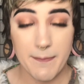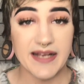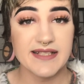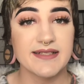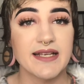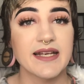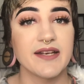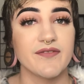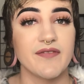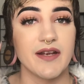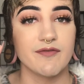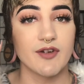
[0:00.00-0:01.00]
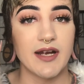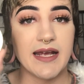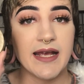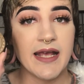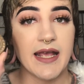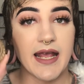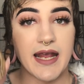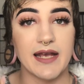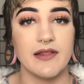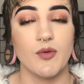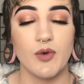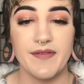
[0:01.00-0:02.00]
my second favorite,
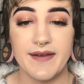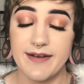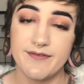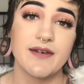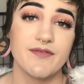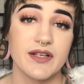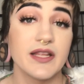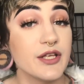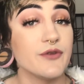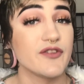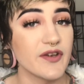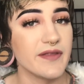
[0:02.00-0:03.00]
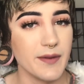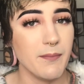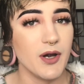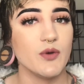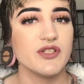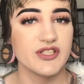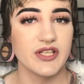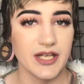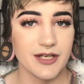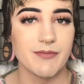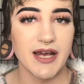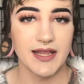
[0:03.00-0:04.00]
and the one that I've definitely used the most
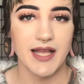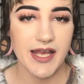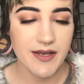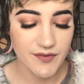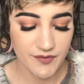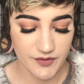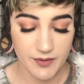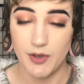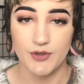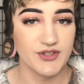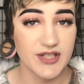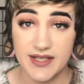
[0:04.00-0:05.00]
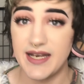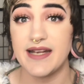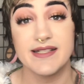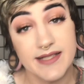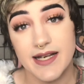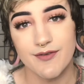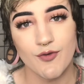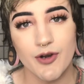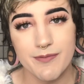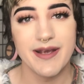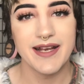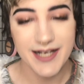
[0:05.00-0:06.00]
in my life, the most days that I've
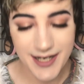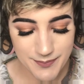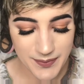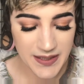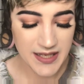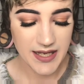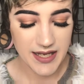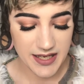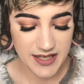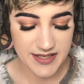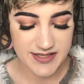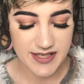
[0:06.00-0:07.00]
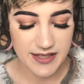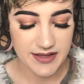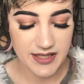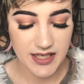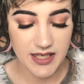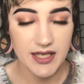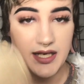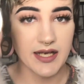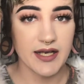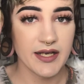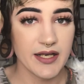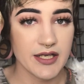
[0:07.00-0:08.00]
worn makeup, is the
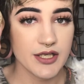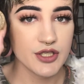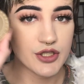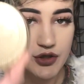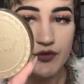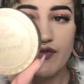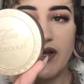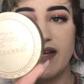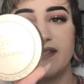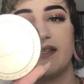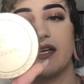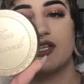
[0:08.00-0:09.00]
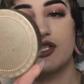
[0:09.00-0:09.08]
Too Faced